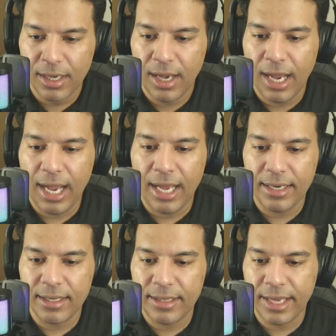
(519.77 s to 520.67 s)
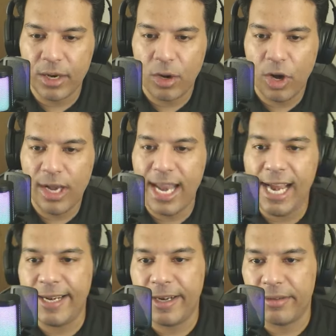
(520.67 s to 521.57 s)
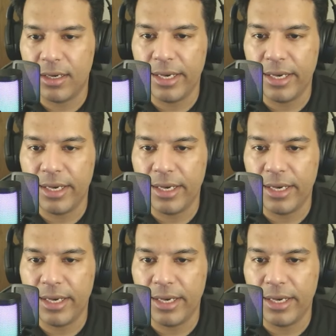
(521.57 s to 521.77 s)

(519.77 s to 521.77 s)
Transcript: and they are all additive